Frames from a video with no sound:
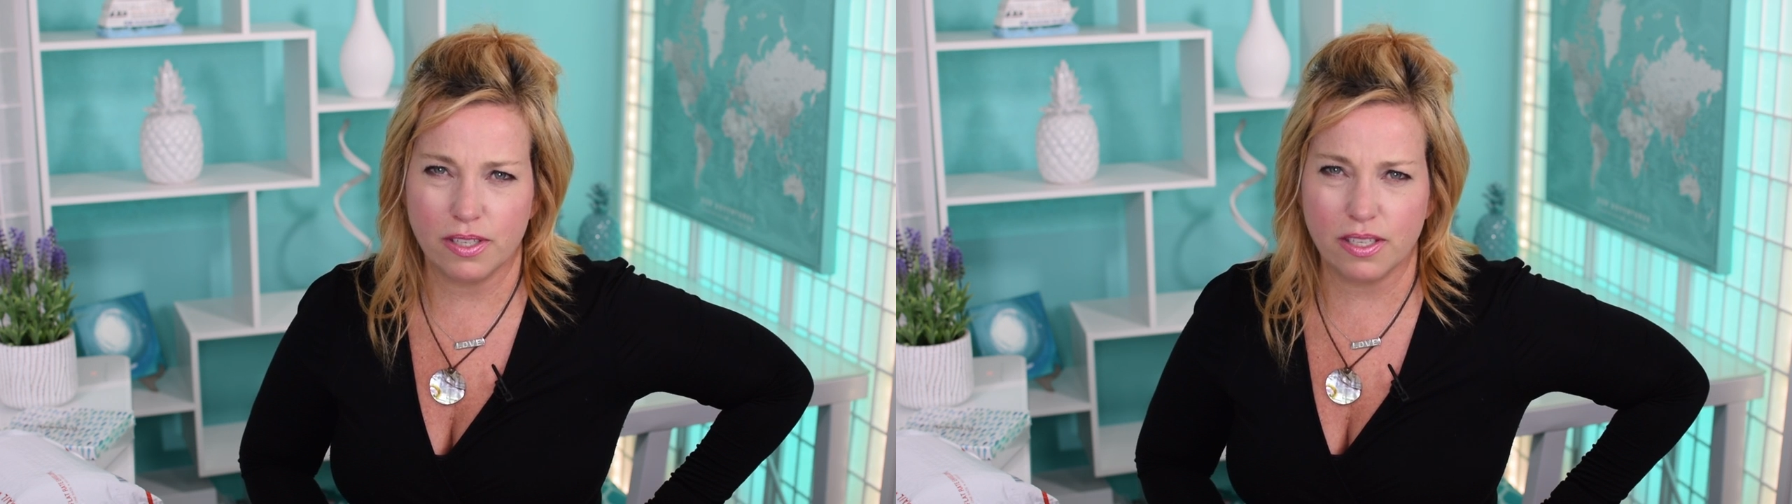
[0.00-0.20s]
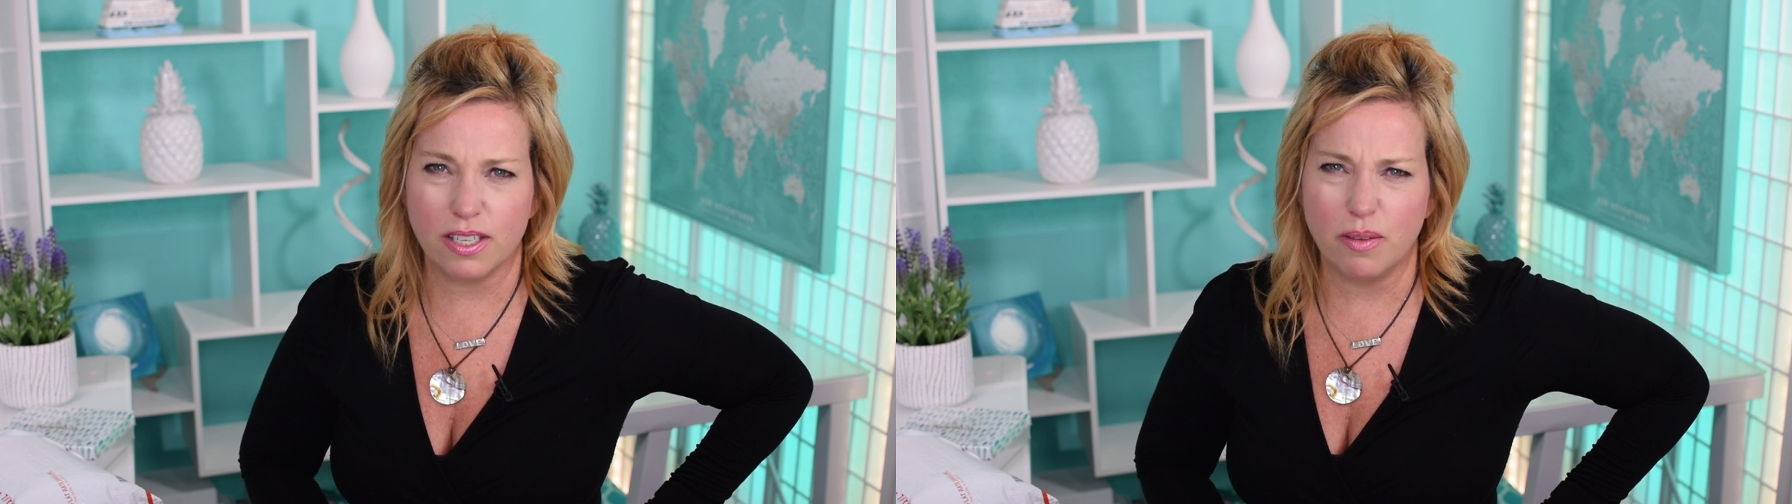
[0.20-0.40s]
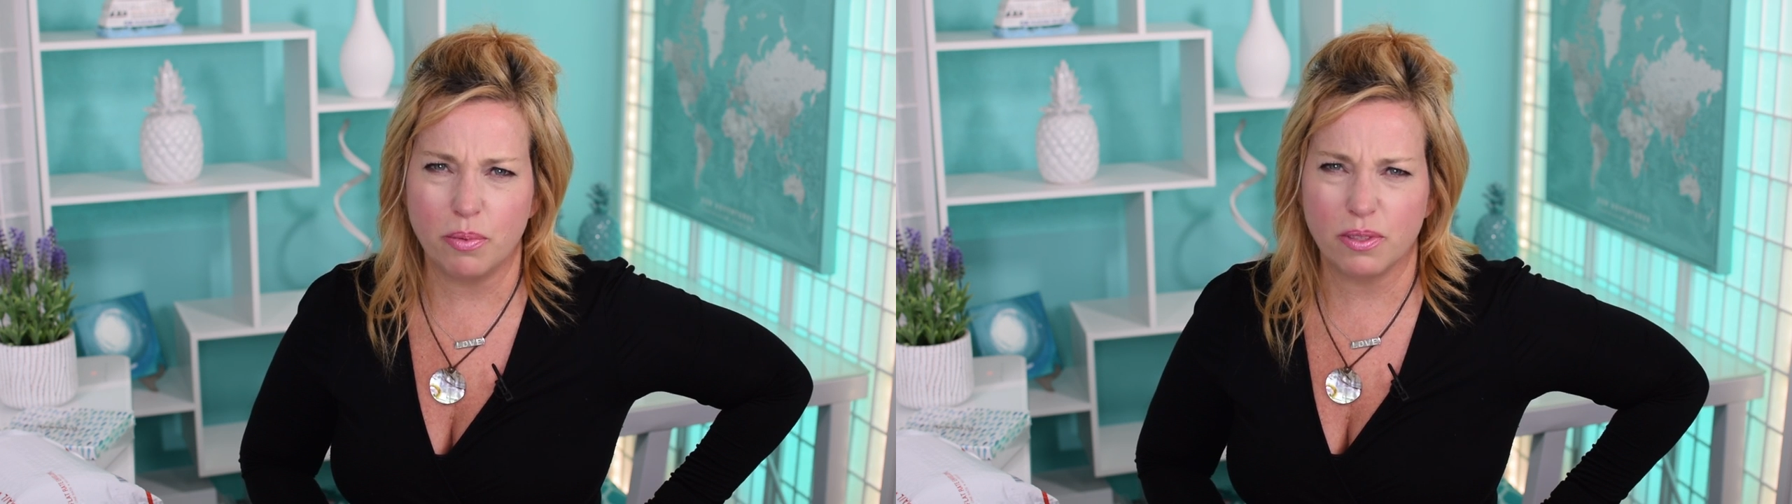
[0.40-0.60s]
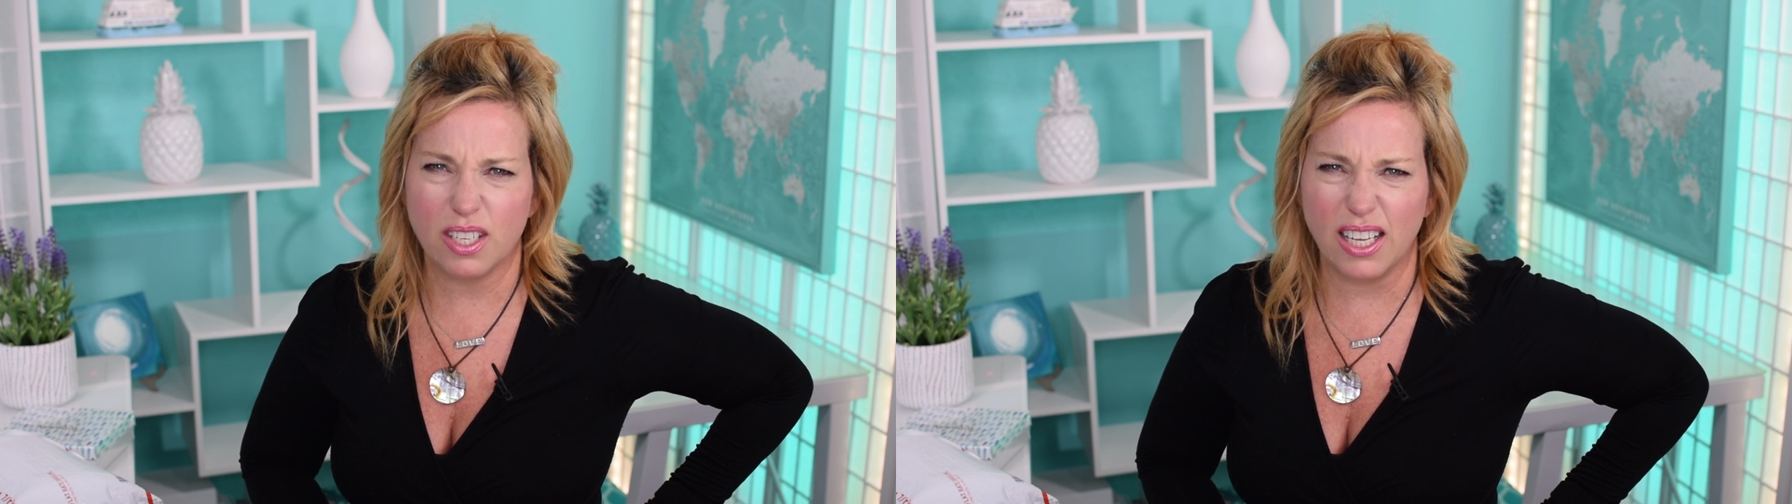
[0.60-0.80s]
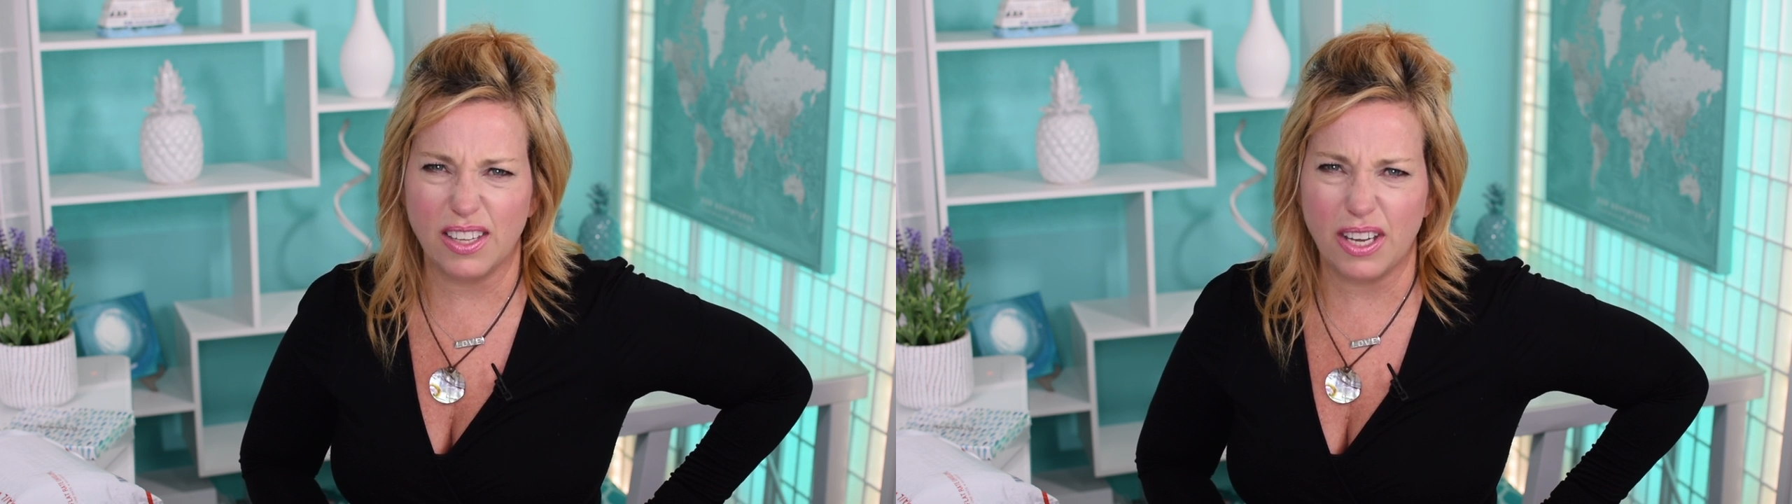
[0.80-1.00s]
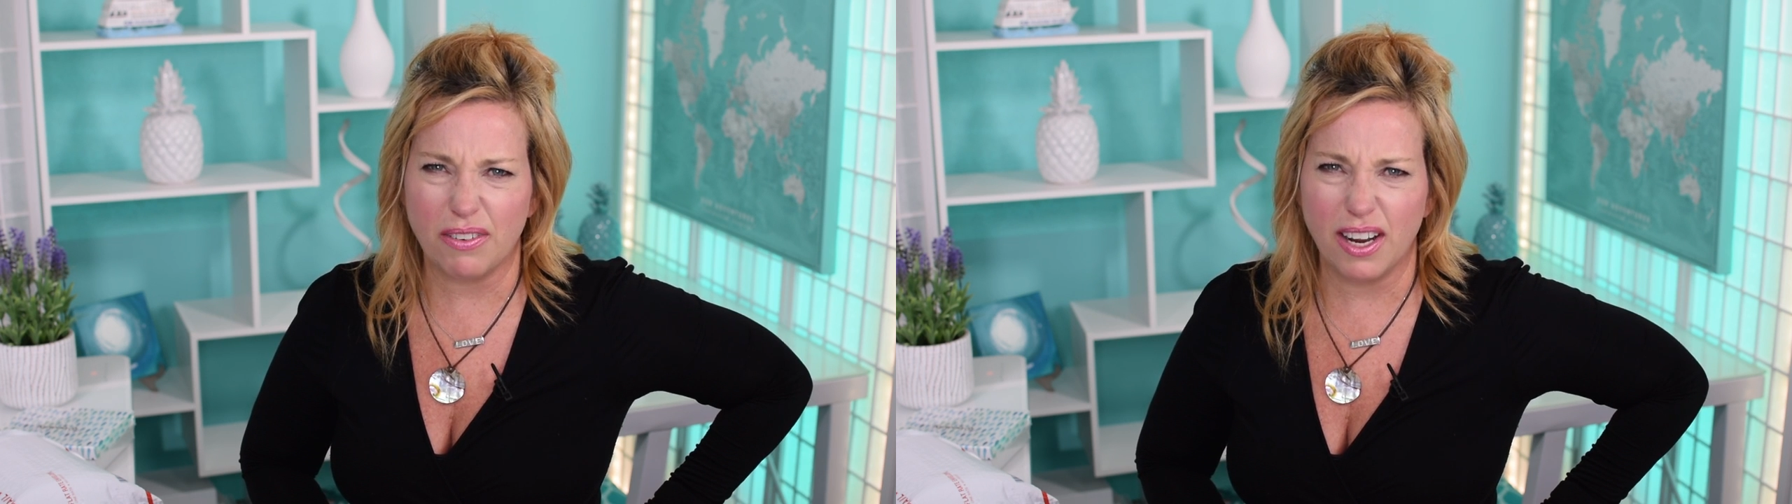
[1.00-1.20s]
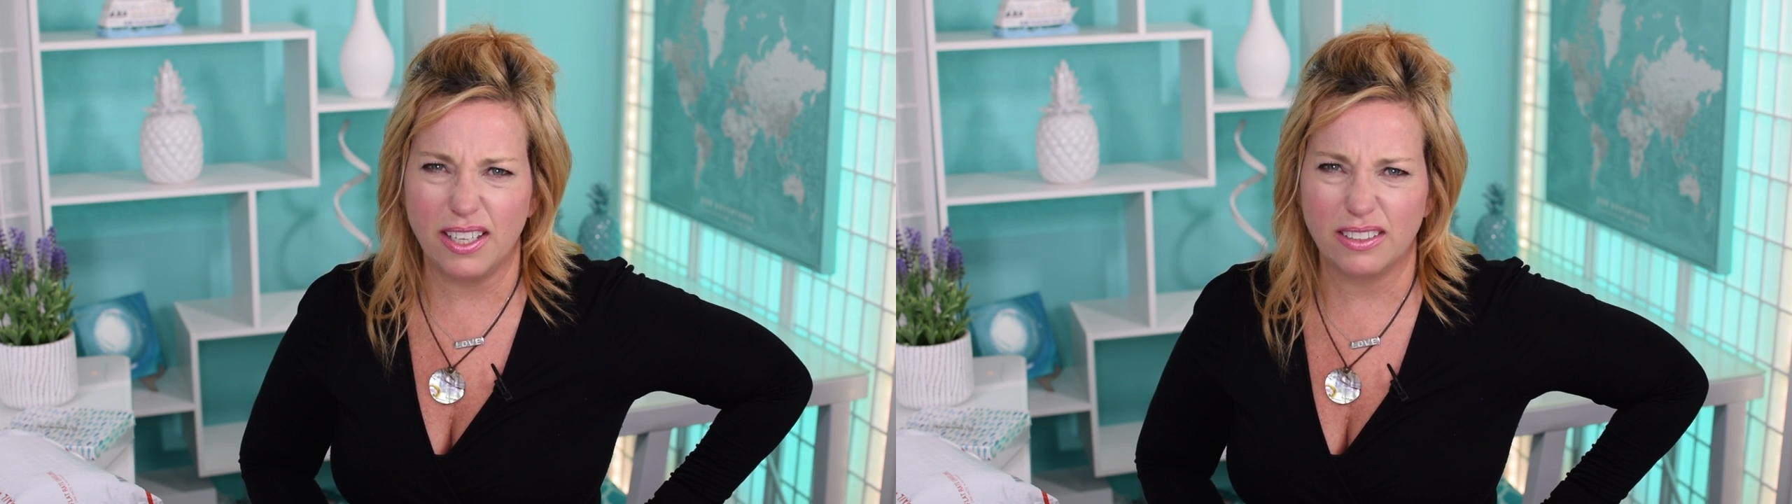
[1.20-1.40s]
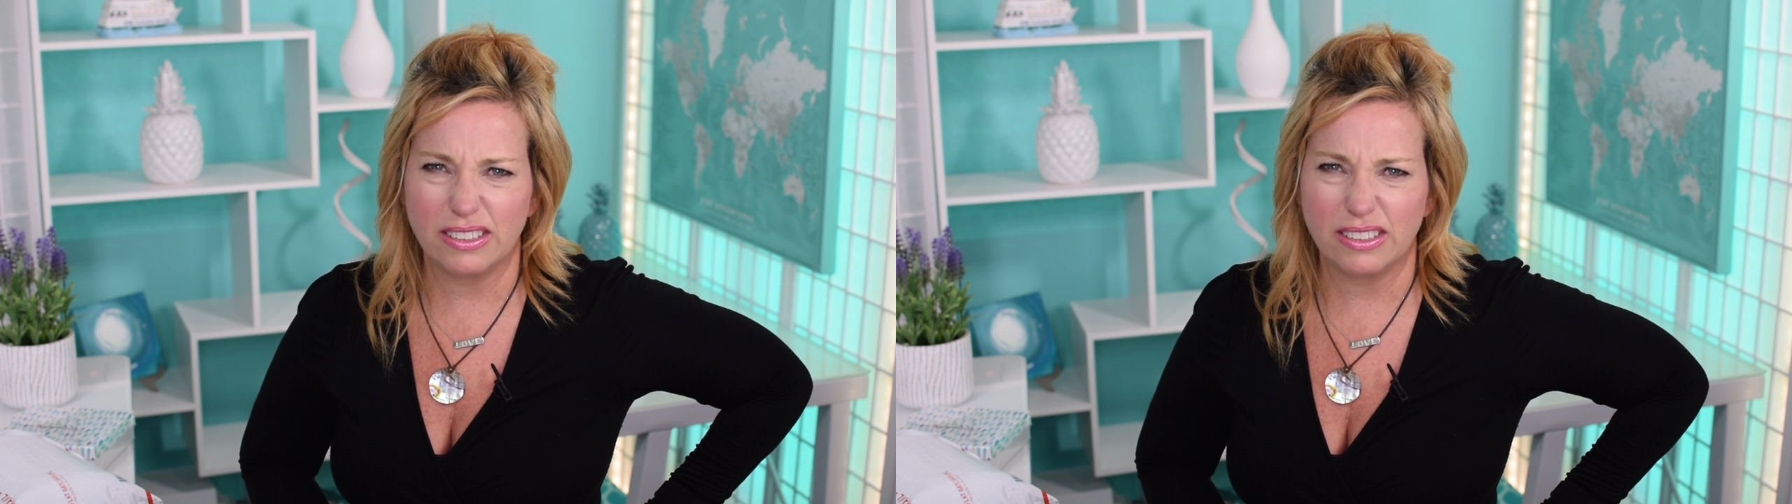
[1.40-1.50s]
it dip? Did I get that right?